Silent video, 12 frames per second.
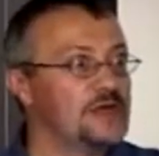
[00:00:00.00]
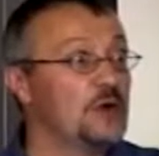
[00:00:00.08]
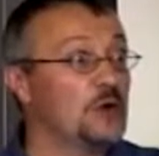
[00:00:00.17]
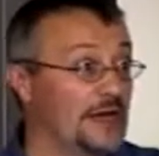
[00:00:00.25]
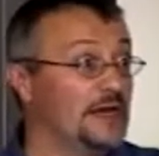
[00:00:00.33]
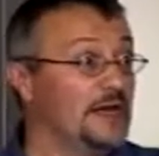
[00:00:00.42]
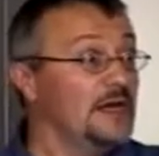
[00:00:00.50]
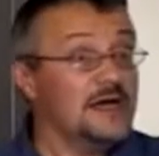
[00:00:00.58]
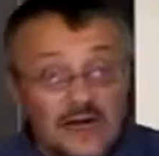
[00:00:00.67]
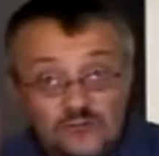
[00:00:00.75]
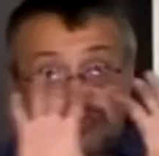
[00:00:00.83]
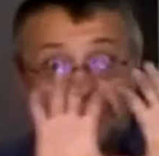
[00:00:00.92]
Okay?
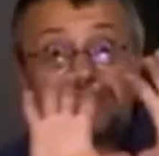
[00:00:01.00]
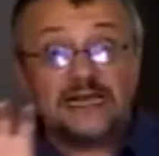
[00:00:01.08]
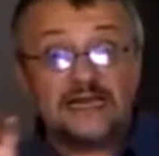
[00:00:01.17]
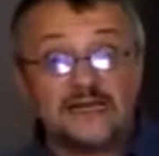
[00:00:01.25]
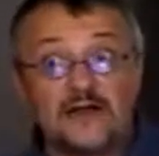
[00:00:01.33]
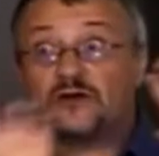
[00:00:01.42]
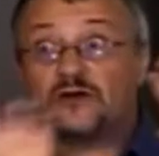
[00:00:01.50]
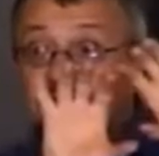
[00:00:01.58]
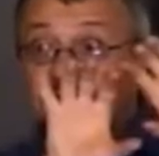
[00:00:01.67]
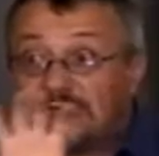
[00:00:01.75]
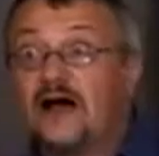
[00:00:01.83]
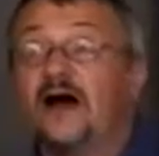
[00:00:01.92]
I'm just saying that there's
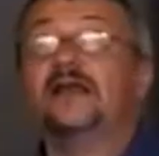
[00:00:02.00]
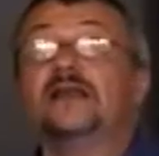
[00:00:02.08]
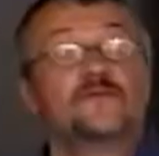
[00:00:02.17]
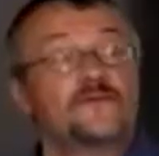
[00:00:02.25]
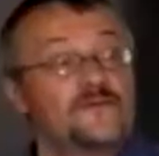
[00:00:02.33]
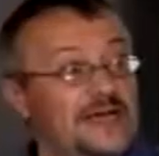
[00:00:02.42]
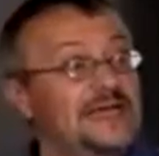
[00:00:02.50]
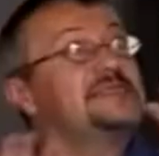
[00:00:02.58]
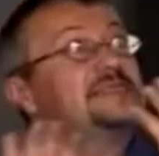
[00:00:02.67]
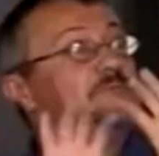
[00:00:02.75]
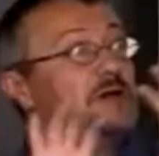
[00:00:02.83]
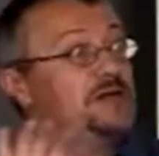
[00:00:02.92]
that kind of
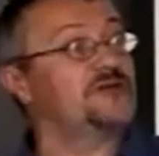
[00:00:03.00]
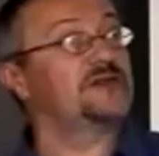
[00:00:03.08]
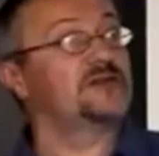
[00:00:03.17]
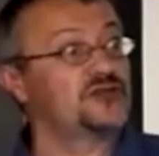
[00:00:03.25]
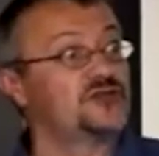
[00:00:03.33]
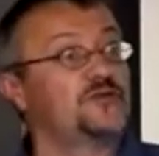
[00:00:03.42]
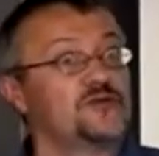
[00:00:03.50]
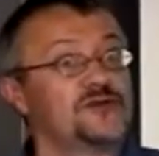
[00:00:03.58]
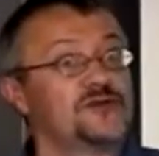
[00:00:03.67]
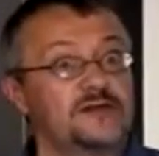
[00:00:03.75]
asymmetric distribution,